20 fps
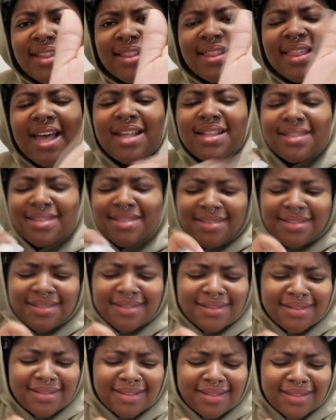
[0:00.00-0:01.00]
that's
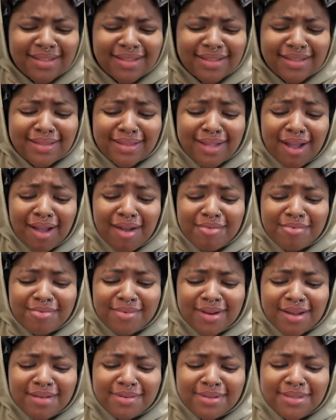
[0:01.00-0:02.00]
not
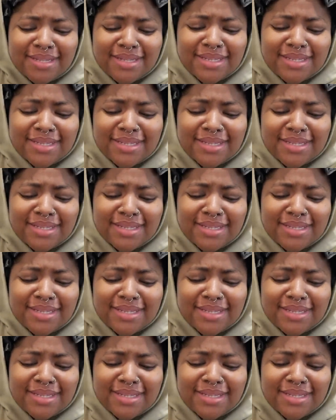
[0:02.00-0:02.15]
what I was